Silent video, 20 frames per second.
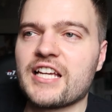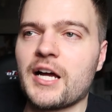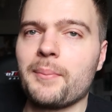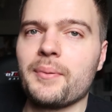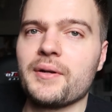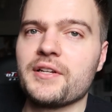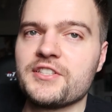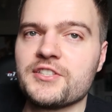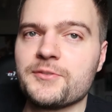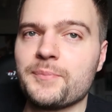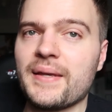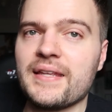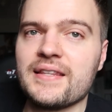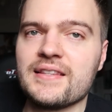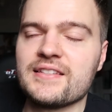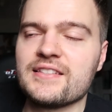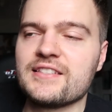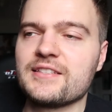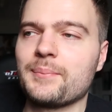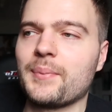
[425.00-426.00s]
a couple of
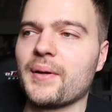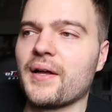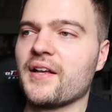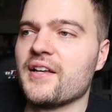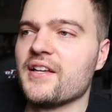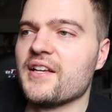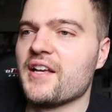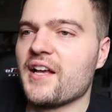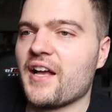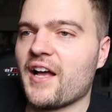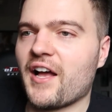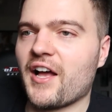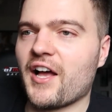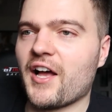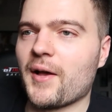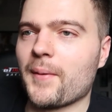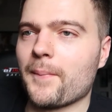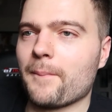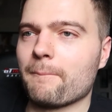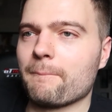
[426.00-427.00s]
spins, but
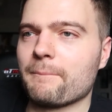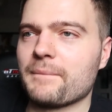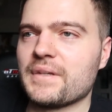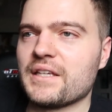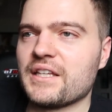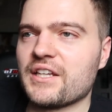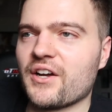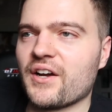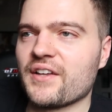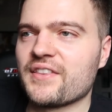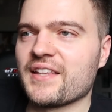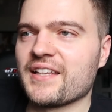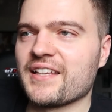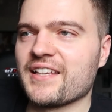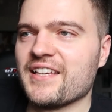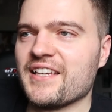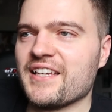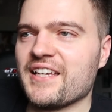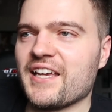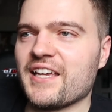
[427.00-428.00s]
I
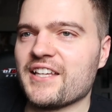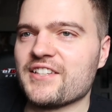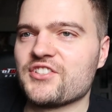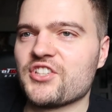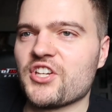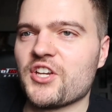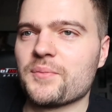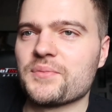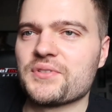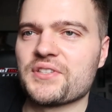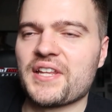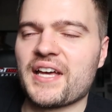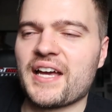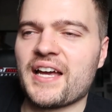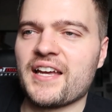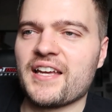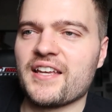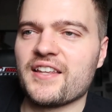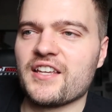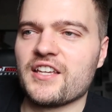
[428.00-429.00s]
think in terms of
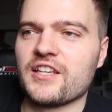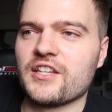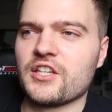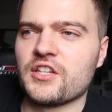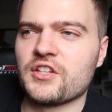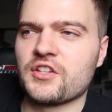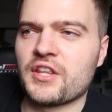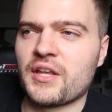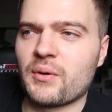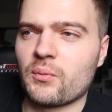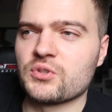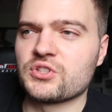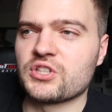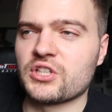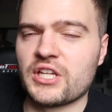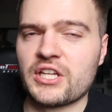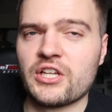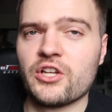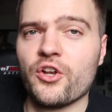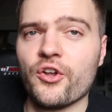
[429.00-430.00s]
that,
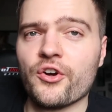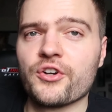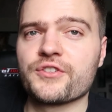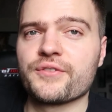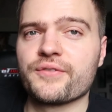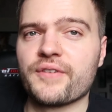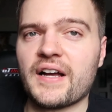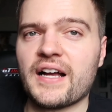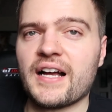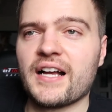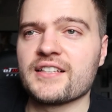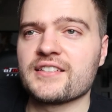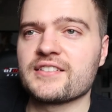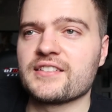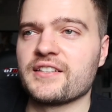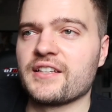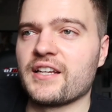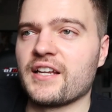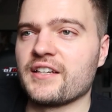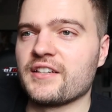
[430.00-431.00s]
it looked
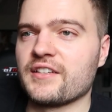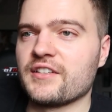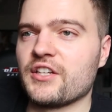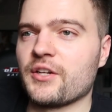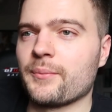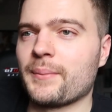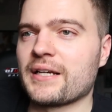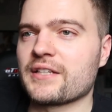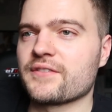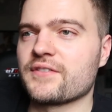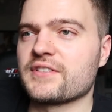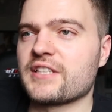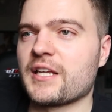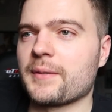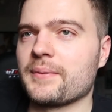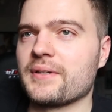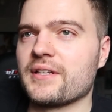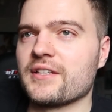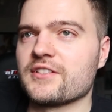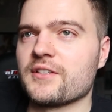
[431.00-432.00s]
fast, and Max
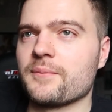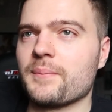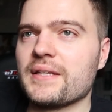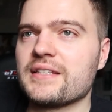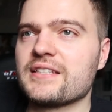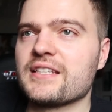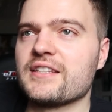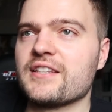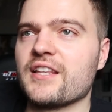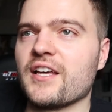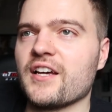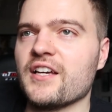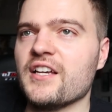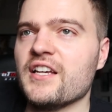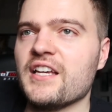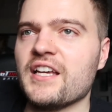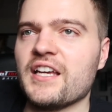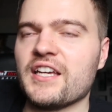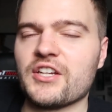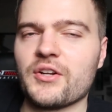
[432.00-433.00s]
Verstappen has admitted that
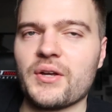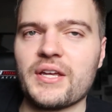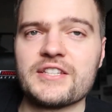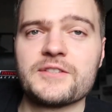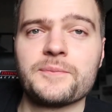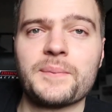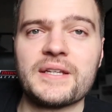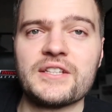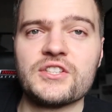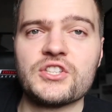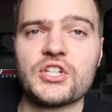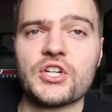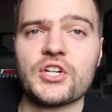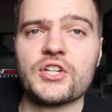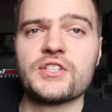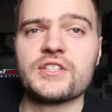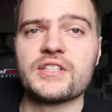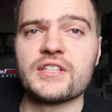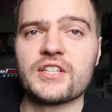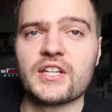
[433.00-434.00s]
it's been
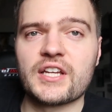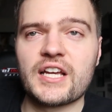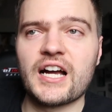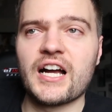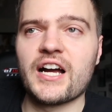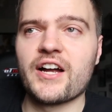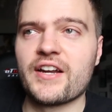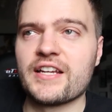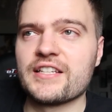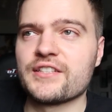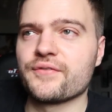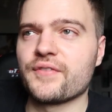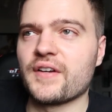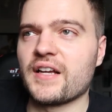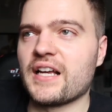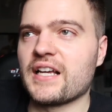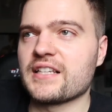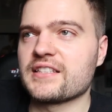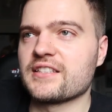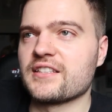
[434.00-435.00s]
good. The car is
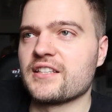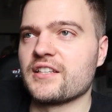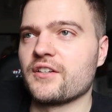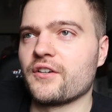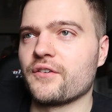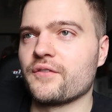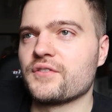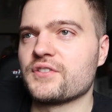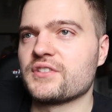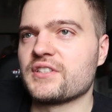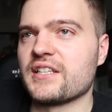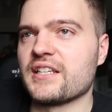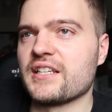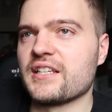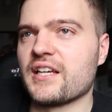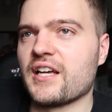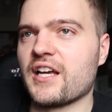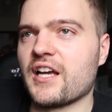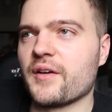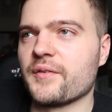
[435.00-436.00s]
faster than
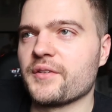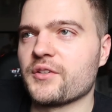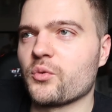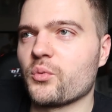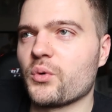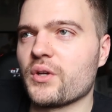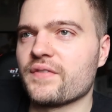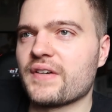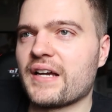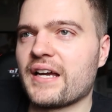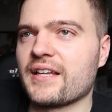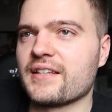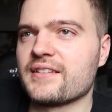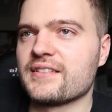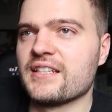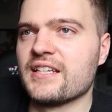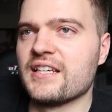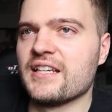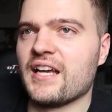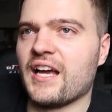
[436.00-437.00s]
obviously we've
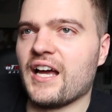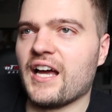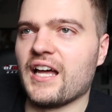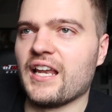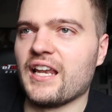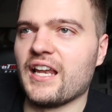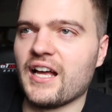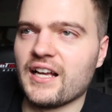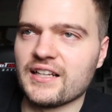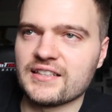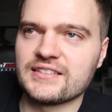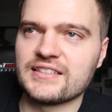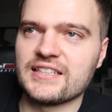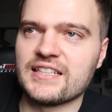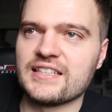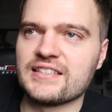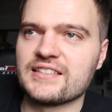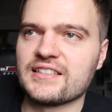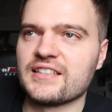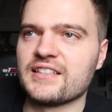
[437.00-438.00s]
had last
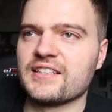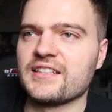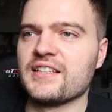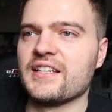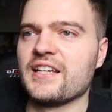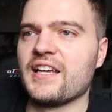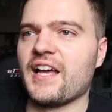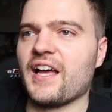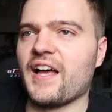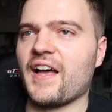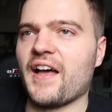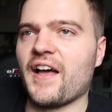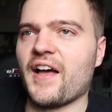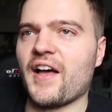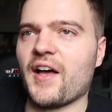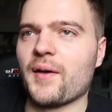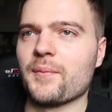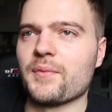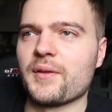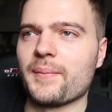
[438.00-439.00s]
season.
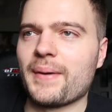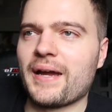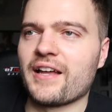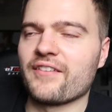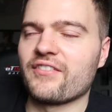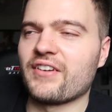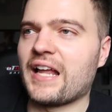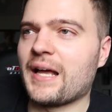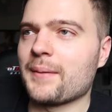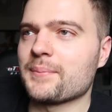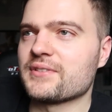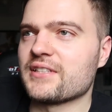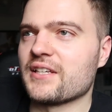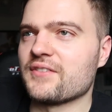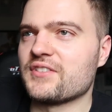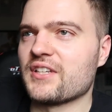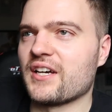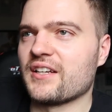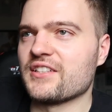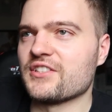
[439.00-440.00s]
The amount of laps
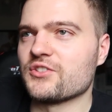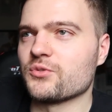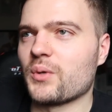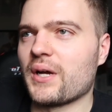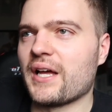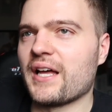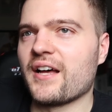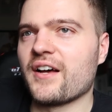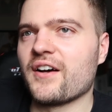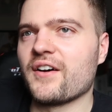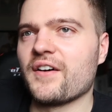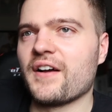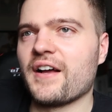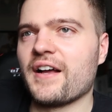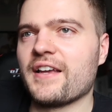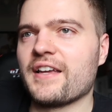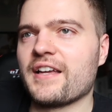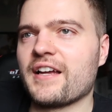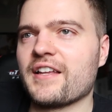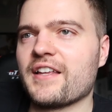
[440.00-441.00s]
they've done as well.
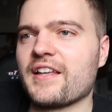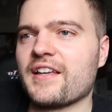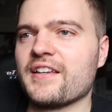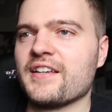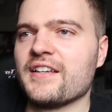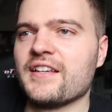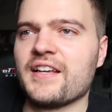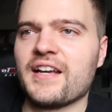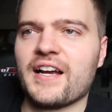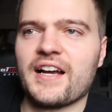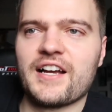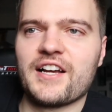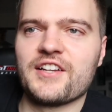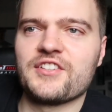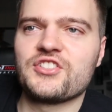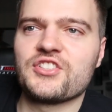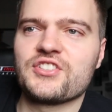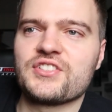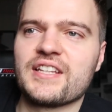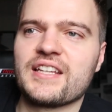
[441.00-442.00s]

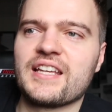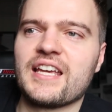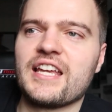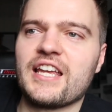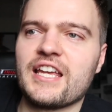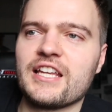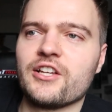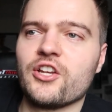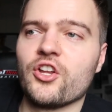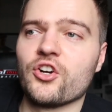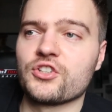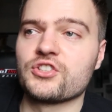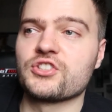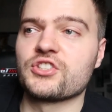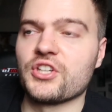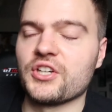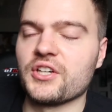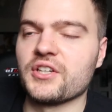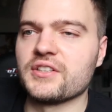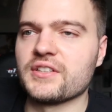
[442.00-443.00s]
I just think it looks
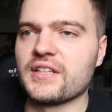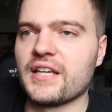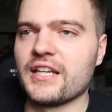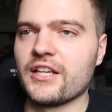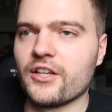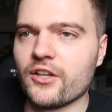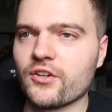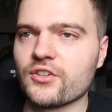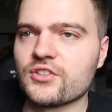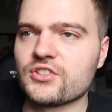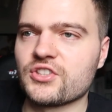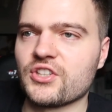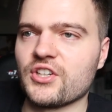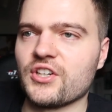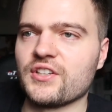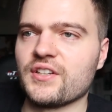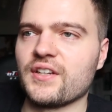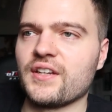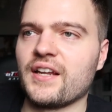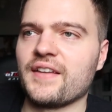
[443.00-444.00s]
good. It looks
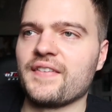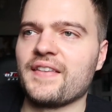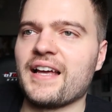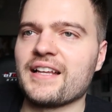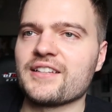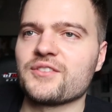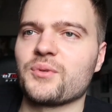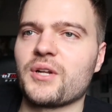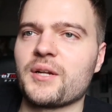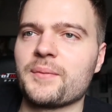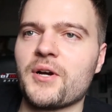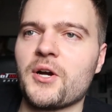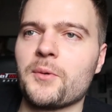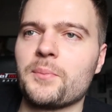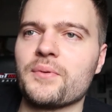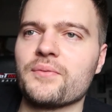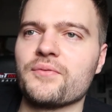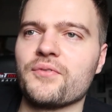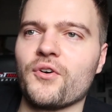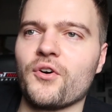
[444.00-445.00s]
good, and that's what I'm
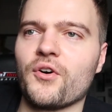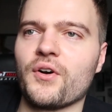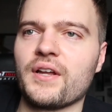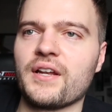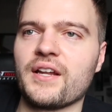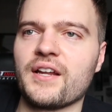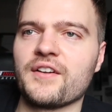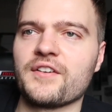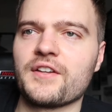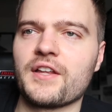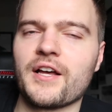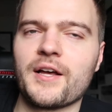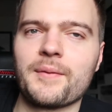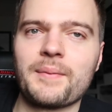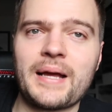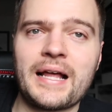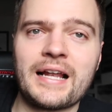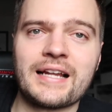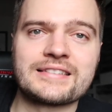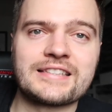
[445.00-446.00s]
hoping for.
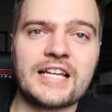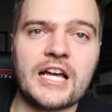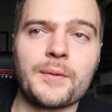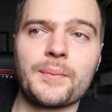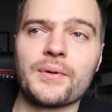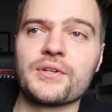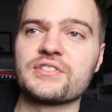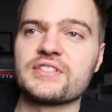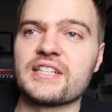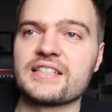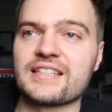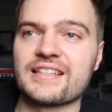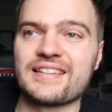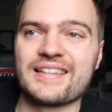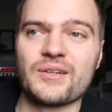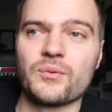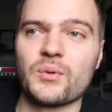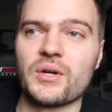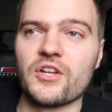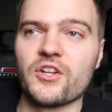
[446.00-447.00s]
Alex Albon says, I
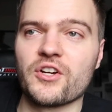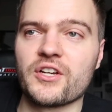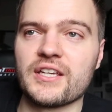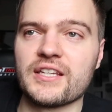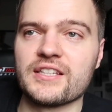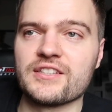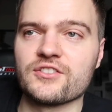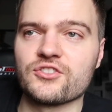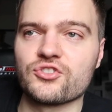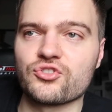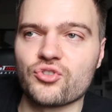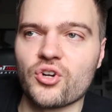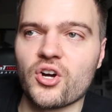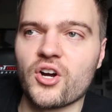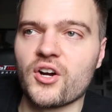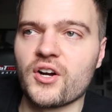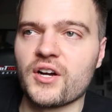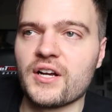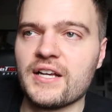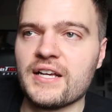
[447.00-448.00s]
think we're looking
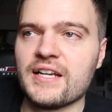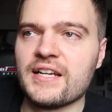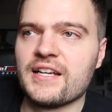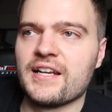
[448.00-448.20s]
strong.